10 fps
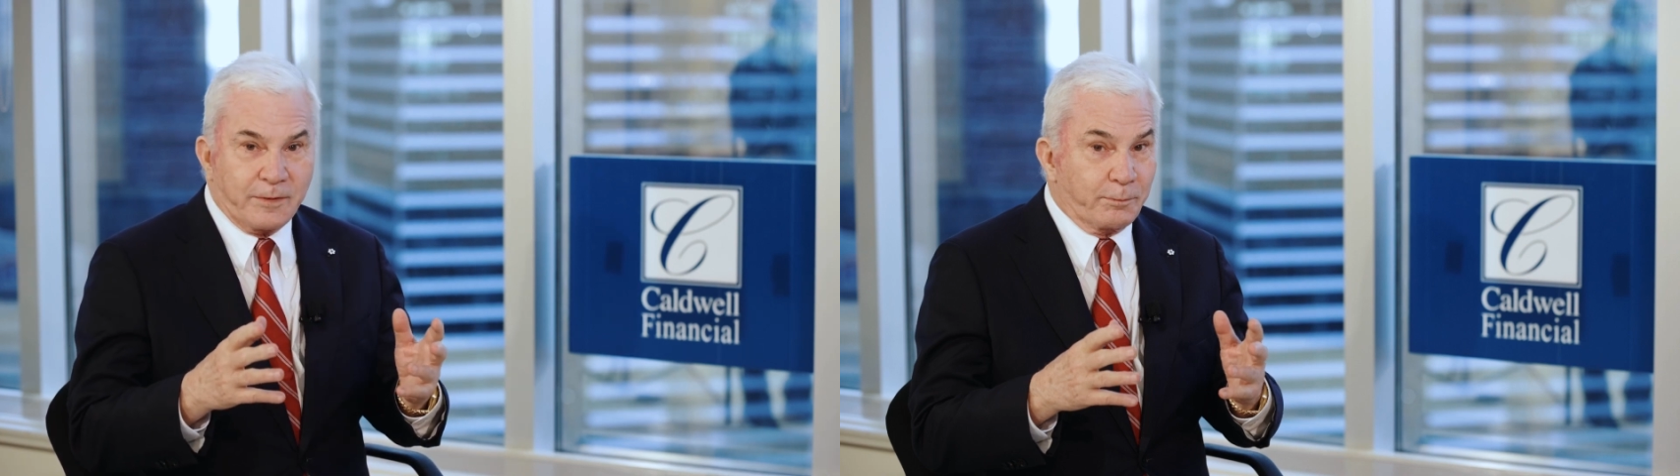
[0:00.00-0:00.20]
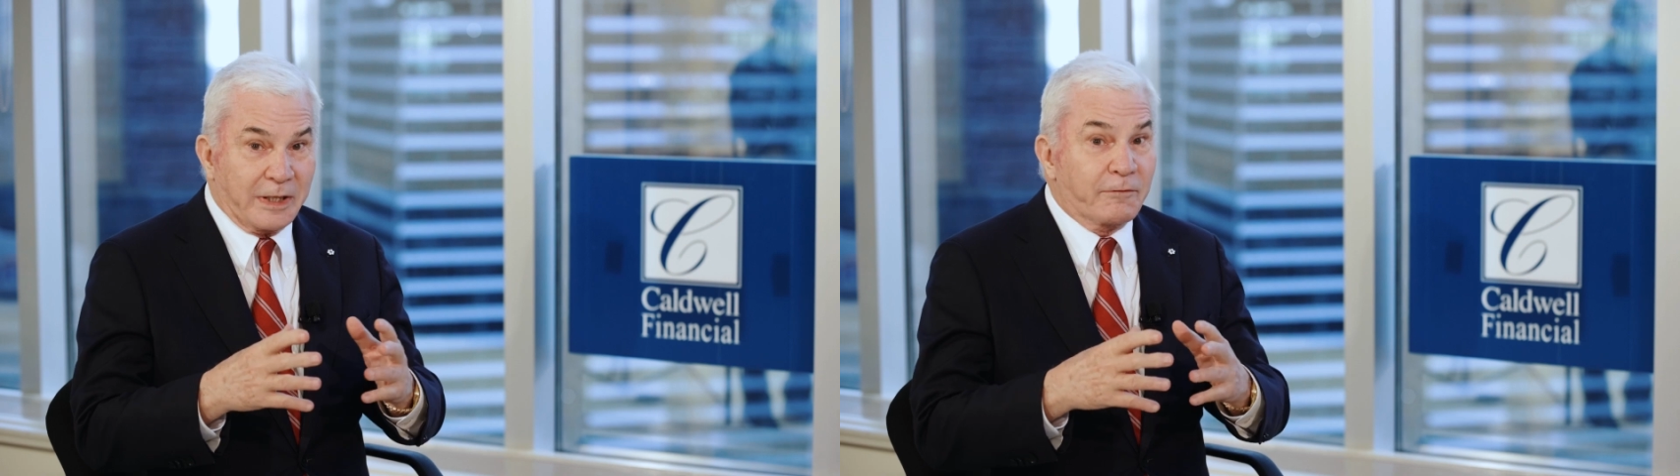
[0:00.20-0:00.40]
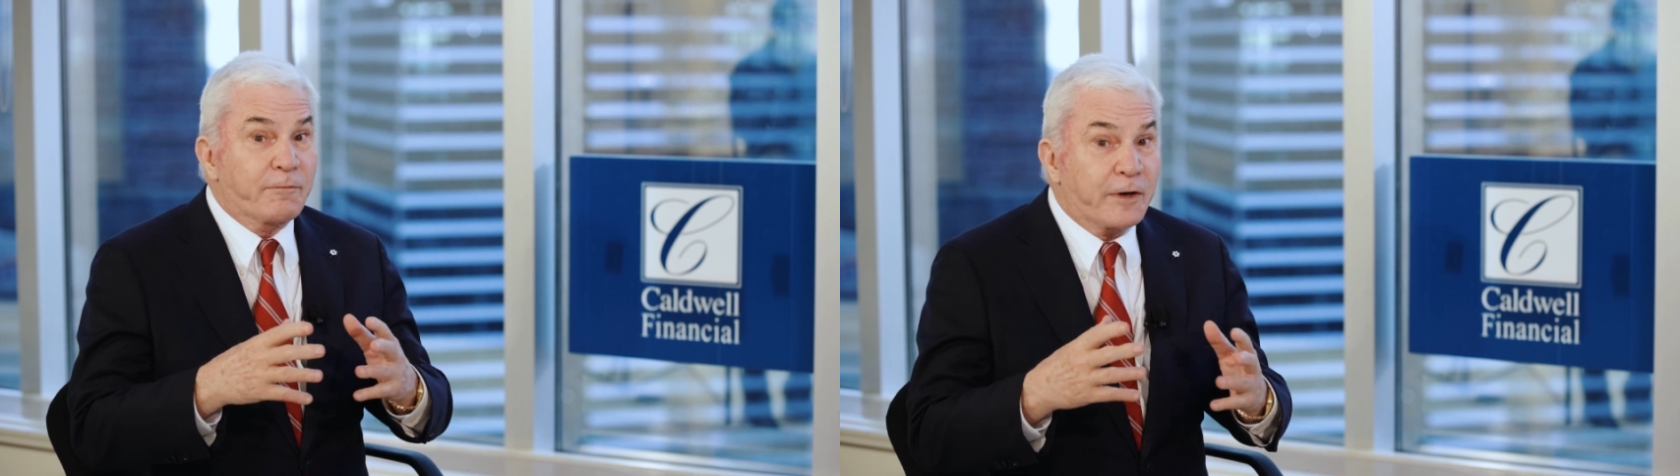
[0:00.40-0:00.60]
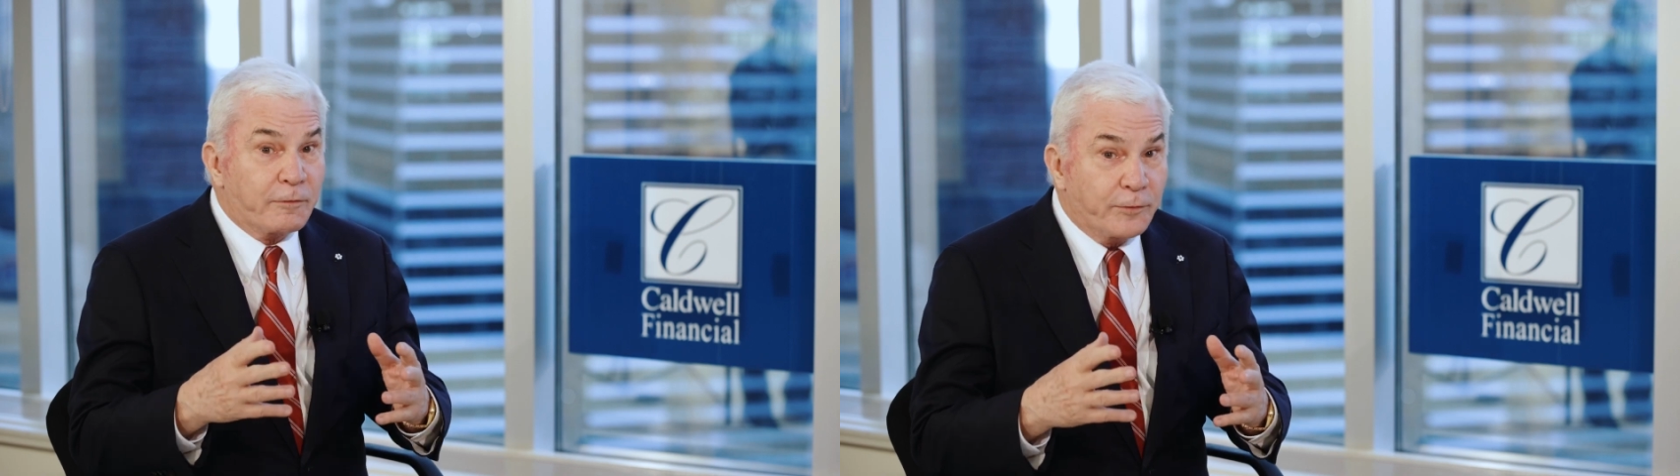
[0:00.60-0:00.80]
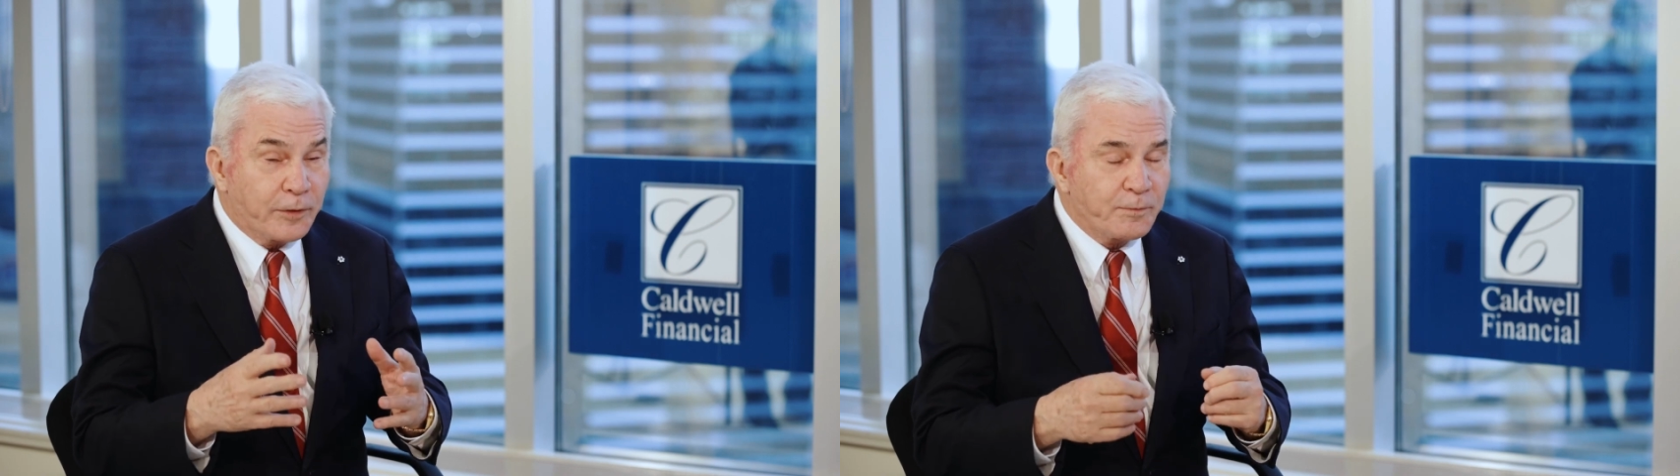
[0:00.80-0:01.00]
being
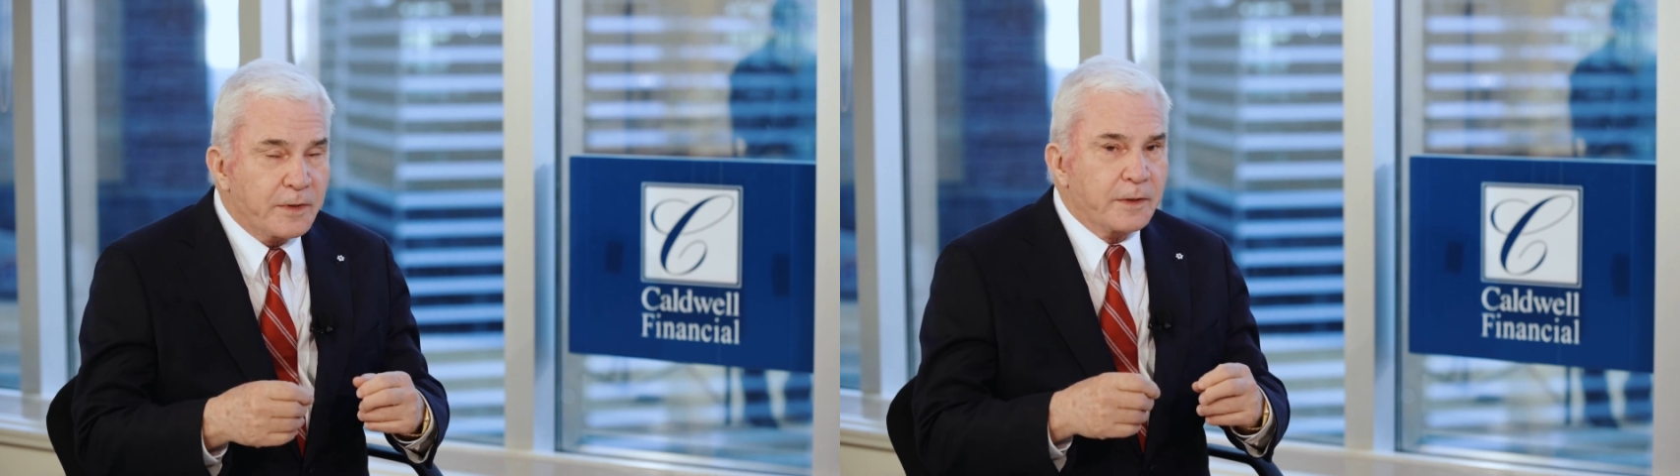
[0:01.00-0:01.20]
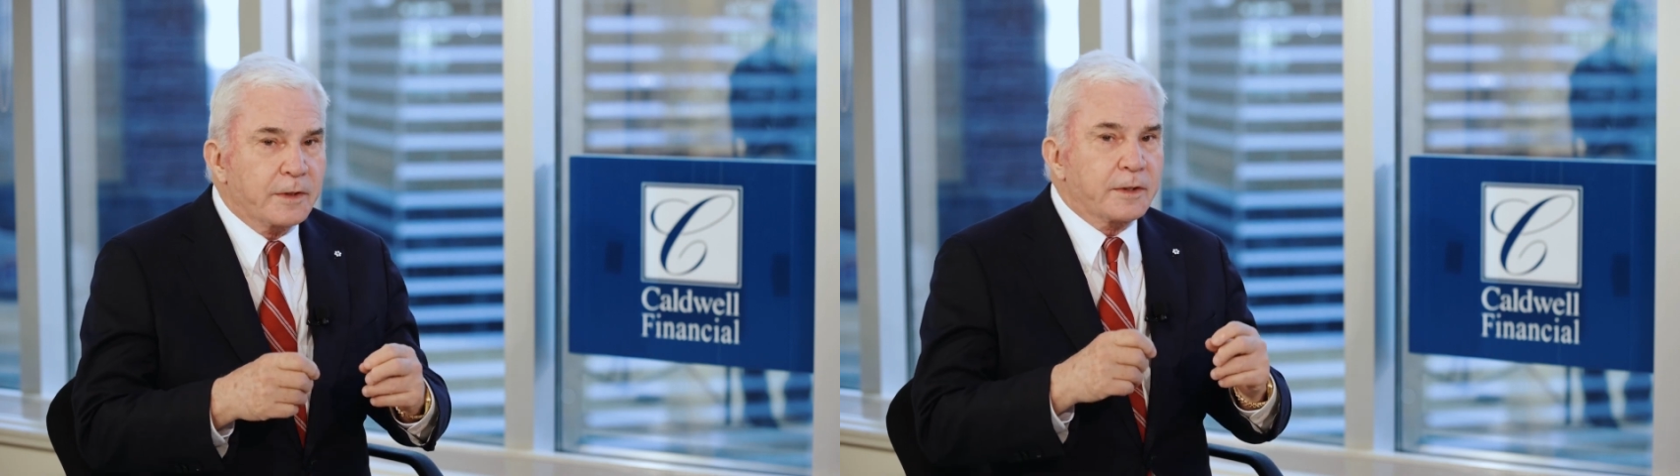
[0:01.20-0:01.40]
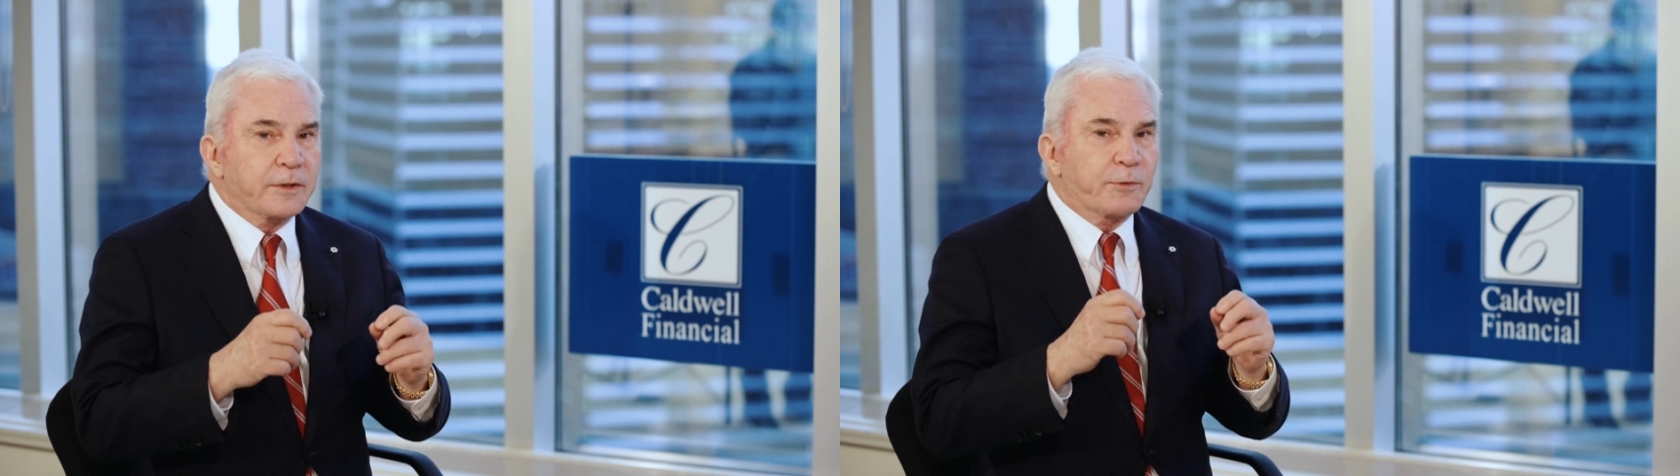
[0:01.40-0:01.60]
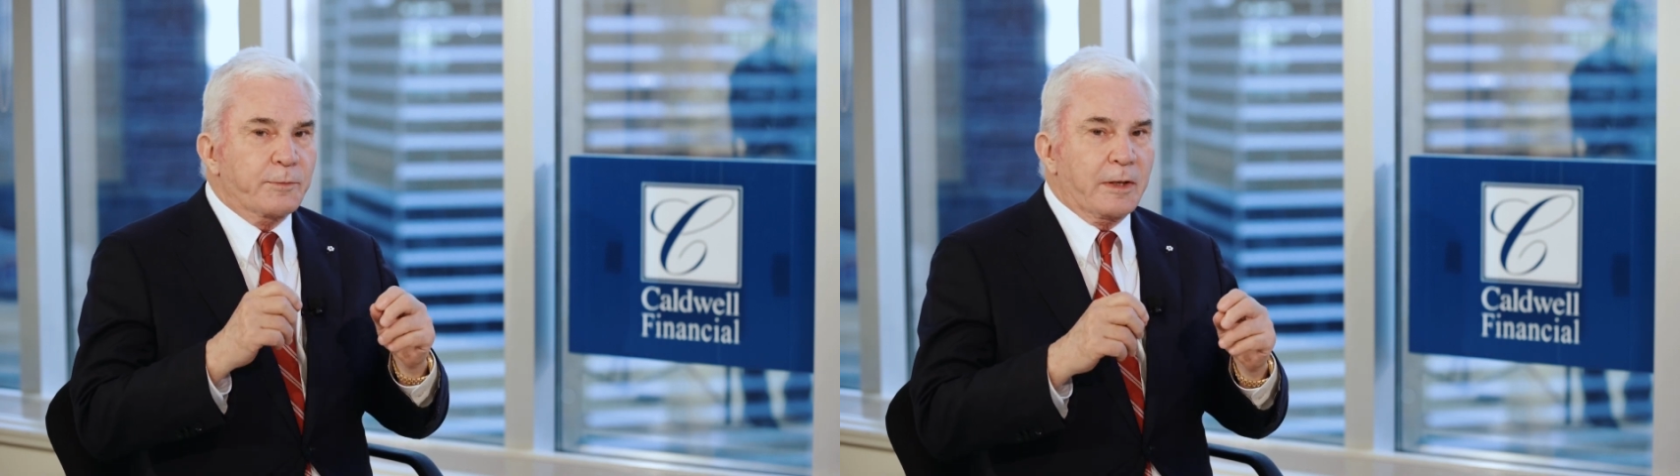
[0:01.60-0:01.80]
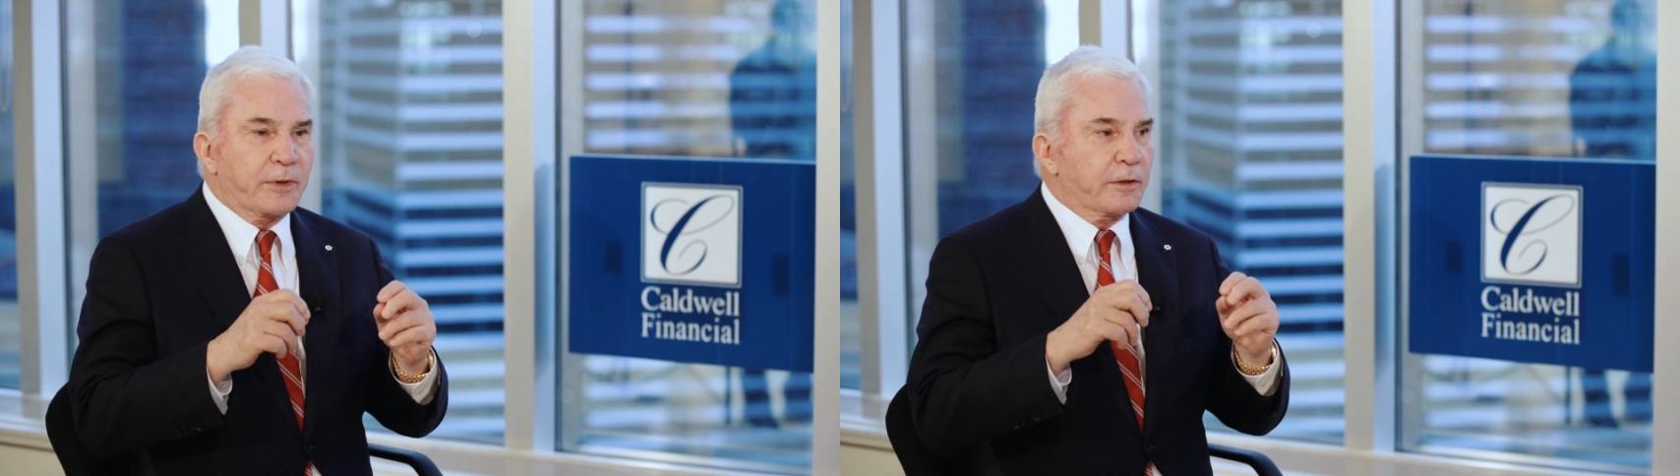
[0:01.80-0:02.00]
fearful.
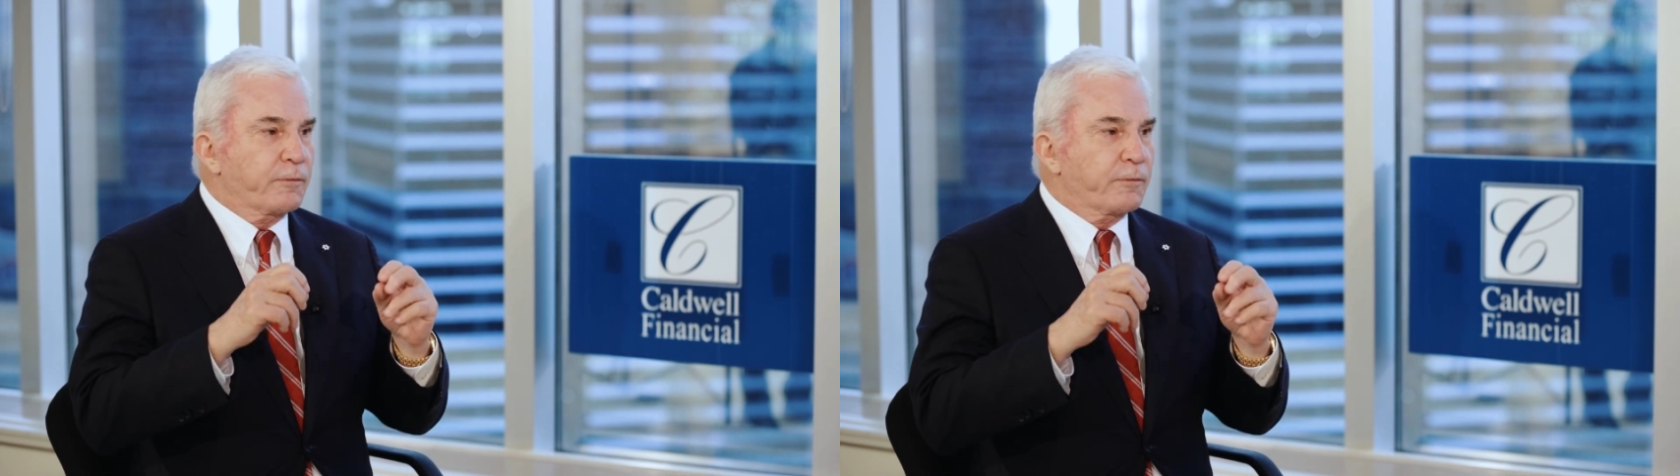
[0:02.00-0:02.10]
Remember, your